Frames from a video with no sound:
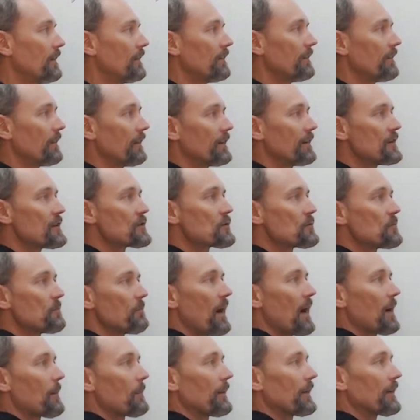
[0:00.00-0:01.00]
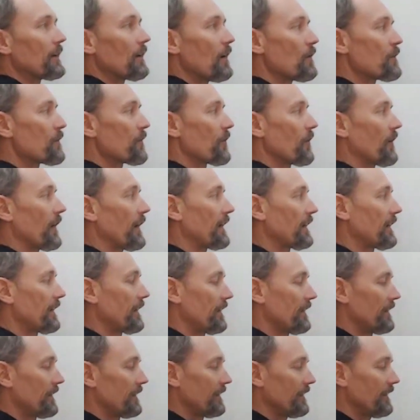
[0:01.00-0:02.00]
The initial public offering
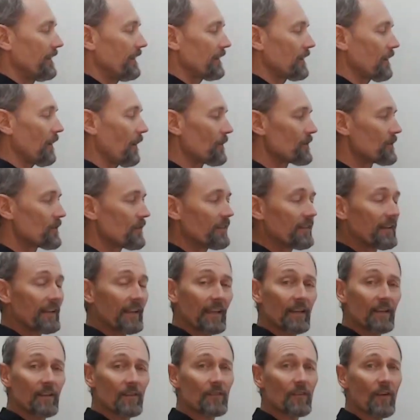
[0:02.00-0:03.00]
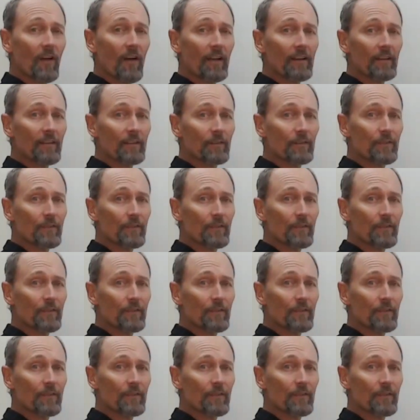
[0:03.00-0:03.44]
goes to the insiders